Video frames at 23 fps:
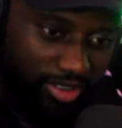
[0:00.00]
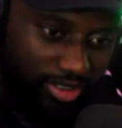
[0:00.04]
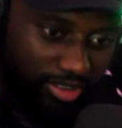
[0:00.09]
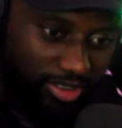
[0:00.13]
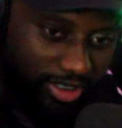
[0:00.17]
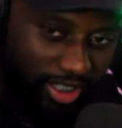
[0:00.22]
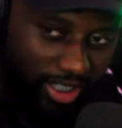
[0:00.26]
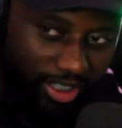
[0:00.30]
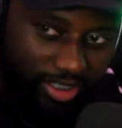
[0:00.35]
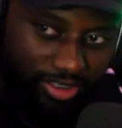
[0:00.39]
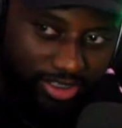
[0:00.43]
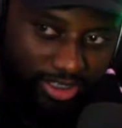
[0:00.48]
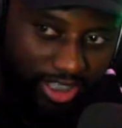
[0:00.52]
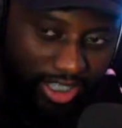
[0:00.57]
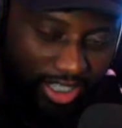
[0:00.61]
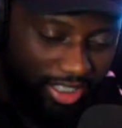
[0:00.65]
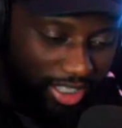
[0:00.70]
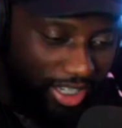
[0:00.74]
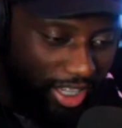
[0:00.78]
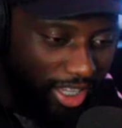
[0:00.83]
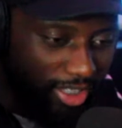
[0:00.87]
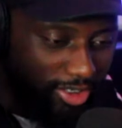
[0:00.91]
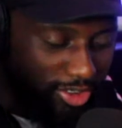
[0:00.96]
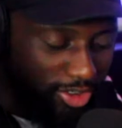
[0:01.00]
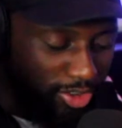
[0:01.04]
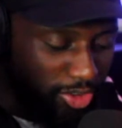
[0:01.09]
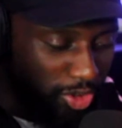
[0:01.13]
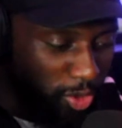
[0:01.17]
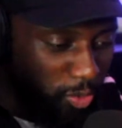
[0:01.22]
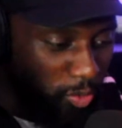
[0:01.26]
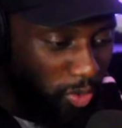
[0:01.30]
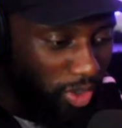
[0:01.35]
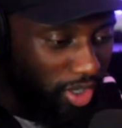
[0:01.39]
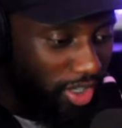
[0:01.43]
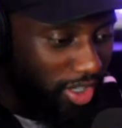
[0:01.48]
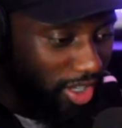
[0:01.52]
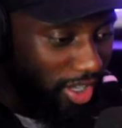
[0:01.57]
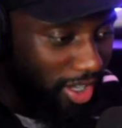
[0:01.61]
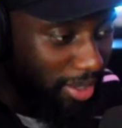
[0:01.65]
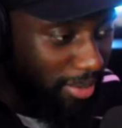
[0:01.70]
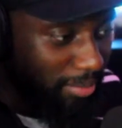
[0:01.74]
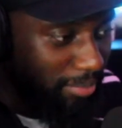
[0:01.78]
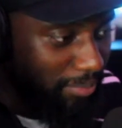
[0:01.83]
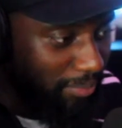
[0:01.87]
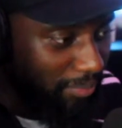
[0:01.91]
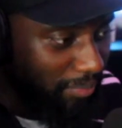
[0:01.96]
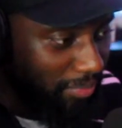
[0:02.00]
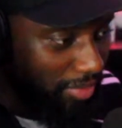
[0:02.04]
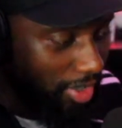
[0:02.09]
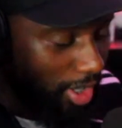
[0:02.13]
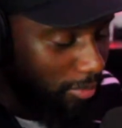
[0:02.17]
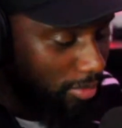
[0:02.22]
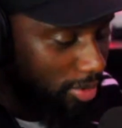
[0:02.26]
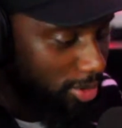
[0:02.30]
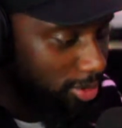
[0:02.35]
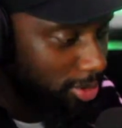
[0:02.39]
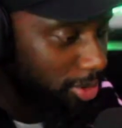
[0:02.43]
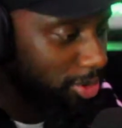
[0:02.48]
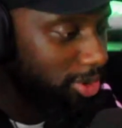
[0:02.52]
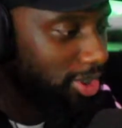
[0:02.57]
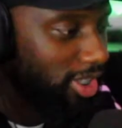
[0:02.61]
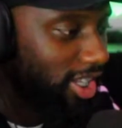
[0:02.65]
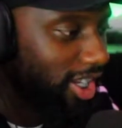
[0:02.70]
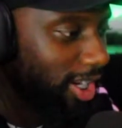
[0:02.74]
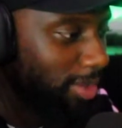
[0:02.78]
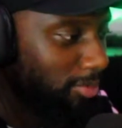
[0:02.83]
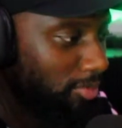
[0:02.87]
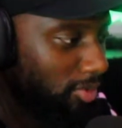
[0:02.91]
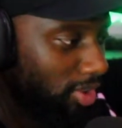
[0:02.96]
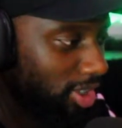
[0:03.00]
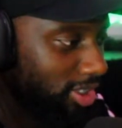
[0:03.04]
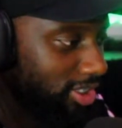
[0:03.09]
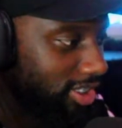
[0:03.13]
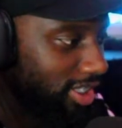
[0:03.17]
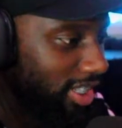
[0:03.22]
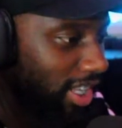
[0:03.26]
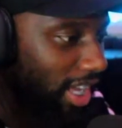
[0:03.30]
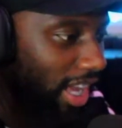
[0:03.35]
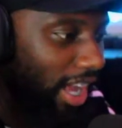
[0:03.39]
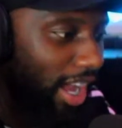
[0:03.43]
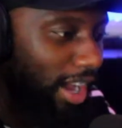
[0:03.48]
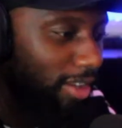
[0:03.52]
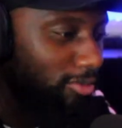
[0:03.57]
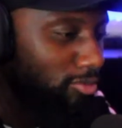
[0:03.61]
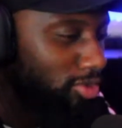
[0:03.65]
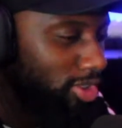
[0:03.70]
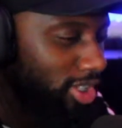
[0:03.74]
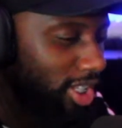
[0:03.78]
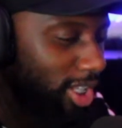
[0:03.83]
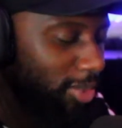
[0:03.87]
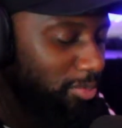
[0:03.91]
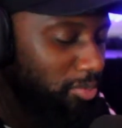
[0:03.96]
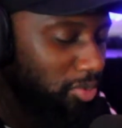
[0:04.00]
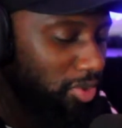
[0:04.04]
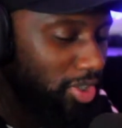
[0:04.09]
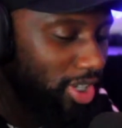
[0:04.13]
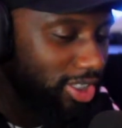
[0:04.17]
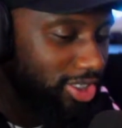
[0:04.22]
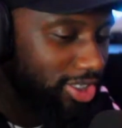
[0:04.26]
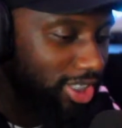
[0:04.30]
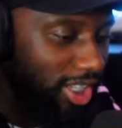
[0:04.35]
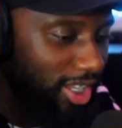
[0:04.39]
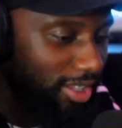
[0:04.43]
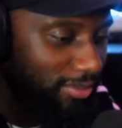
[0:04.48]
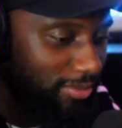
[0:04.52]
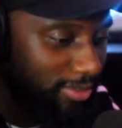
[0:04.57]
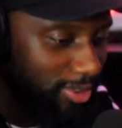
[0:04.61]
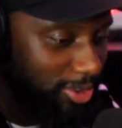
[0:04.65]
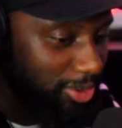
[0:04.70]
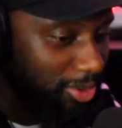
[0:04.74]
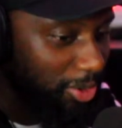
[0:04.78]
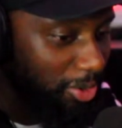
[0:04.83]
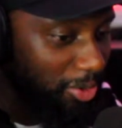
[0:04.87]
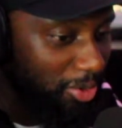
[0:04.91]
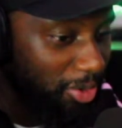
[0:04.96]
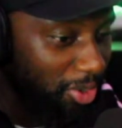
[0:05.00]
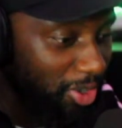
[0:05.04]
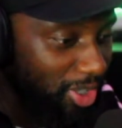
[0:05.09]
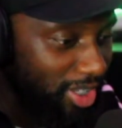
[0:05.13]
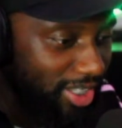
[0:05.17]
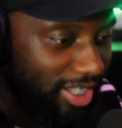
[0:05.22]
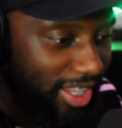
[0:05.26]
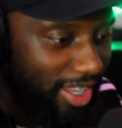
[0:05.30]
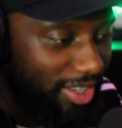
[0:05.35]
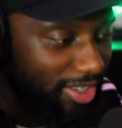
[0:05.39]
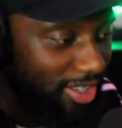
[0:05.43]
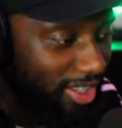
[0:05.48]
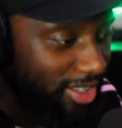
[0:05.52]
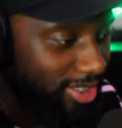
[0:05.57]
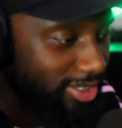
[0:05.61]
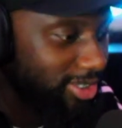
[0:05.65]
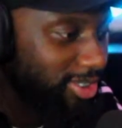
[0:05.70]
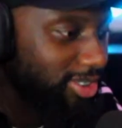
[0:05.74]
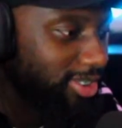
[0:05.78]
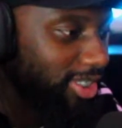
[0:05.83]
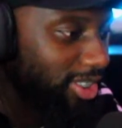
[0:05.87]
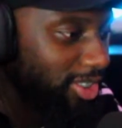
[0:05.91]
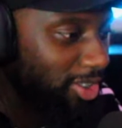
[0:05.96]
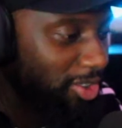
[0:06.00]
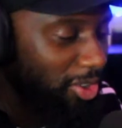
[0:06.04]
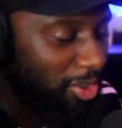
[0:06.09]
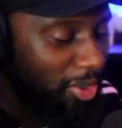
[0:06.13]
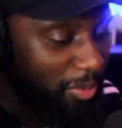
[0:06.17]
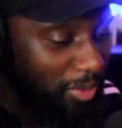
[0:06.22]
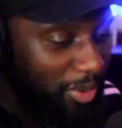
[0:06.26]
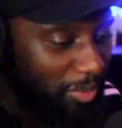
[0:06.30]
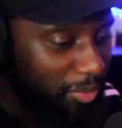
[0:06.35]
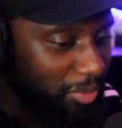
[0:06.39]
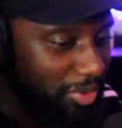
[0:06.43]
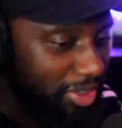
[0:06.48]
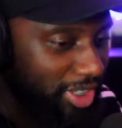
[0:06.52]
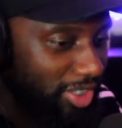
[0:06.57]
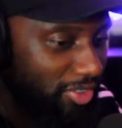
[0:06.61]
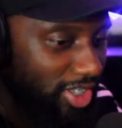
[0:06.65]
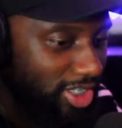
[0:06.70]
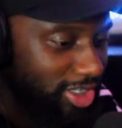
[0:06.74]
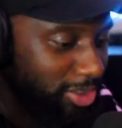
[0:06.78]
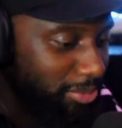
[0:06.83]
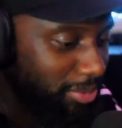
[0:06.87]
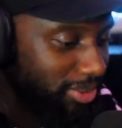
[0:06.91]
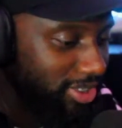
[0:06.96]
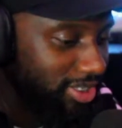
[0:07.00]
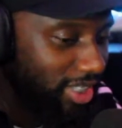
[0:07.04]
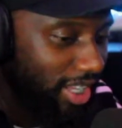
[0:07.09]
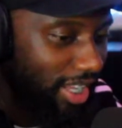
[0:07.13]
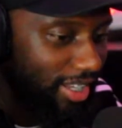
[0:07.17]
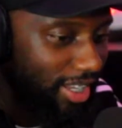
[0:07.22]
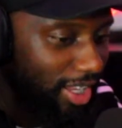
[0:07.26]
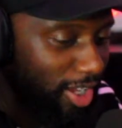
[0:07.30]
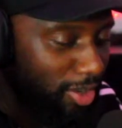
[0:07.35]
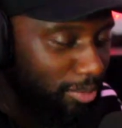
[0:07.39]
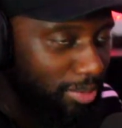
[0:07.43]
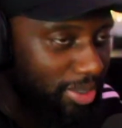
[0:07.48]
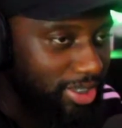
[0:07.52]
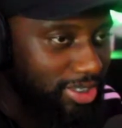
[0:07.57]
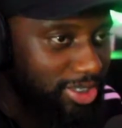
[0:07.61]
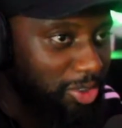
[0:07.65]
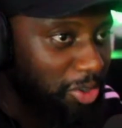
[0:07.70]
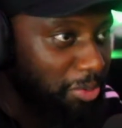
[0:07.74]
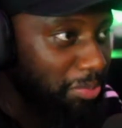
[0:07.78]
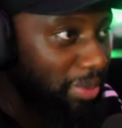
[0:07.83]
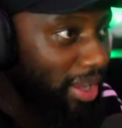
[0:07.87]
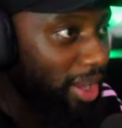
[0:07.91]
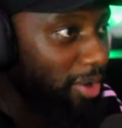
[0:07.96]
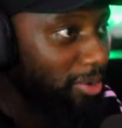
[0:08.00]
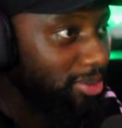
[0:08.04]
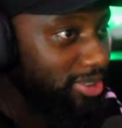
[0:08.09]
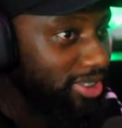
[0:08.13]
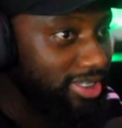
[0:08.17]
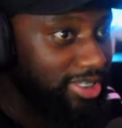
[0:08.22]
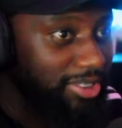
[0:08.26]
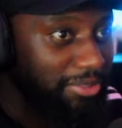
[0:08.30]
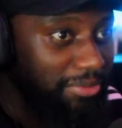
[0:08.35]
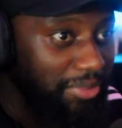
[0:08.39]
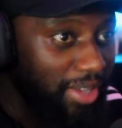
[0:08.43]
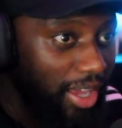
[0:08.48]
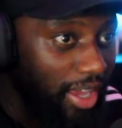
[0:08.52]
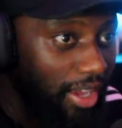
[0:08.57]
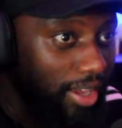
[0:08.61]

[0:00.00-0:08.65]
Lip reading: Saying that, do you know what producer collaboration that I really appreciated for so long, and now that it's, I don't know what the relationship is like now, but still Bangles and Dvrk.